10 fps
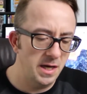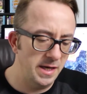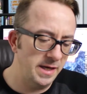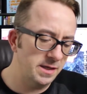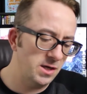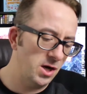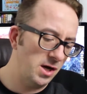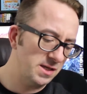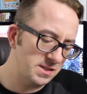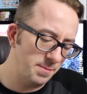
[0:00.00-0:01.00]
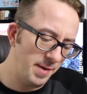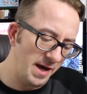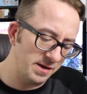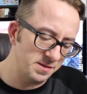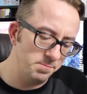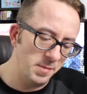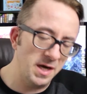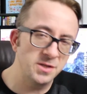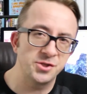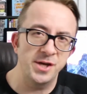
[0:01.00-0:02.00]
It cost about as
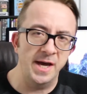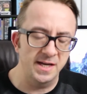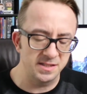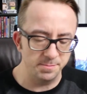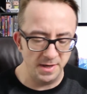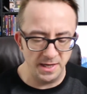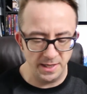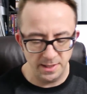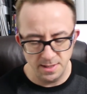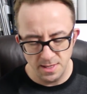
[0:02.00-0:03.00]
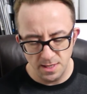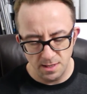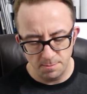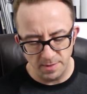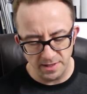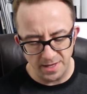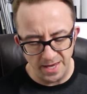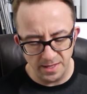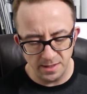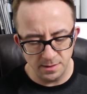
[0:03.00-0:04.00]
much as my
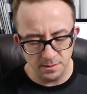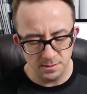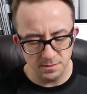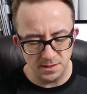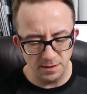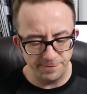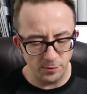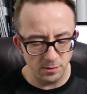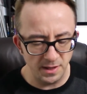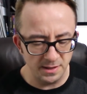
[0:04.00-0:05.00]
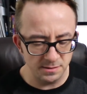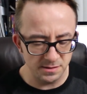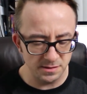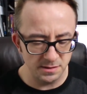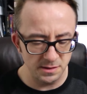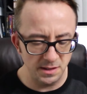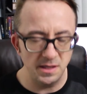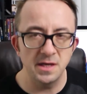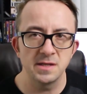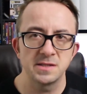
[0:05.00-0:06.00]
Canon telephoto lens,
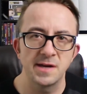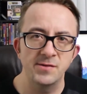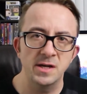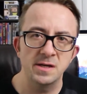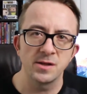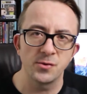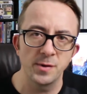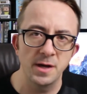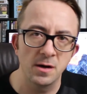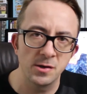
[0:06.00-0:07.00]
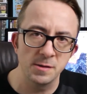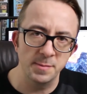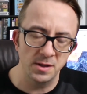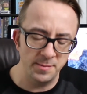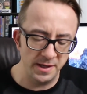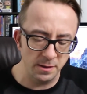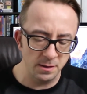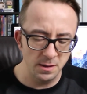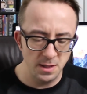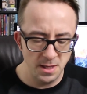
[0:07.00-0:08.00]
the 70 to 300
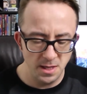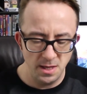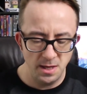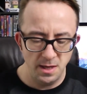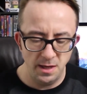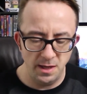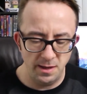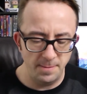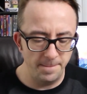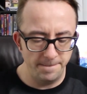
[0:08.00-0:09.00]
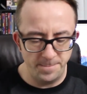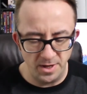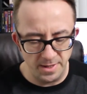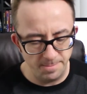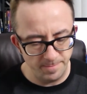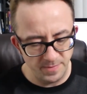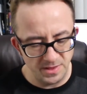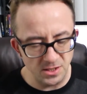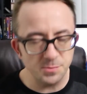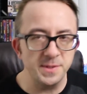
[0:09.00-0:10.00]
millimeter. But
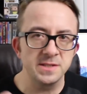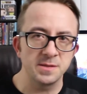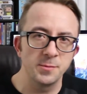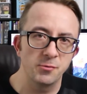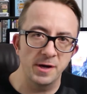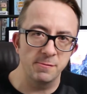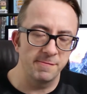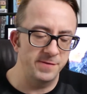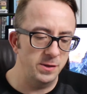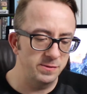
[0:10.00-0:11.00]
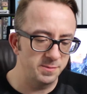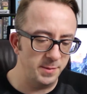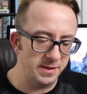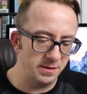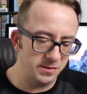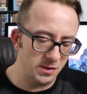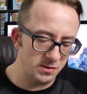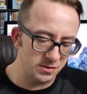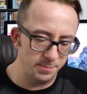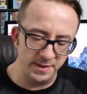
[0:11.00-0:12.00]
there's been some great reviews, but there's
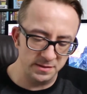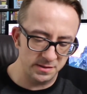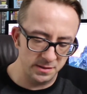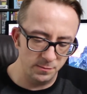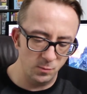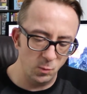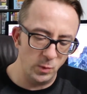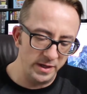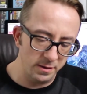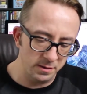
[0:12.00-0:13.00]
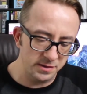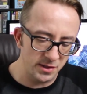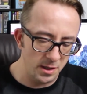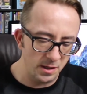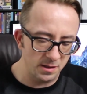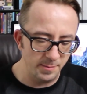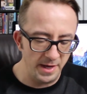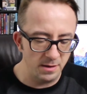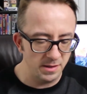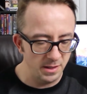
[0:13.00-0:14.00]
also been some weird talk
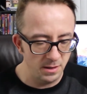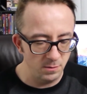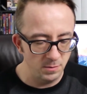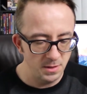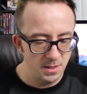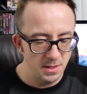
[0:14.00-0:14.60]
about, you know,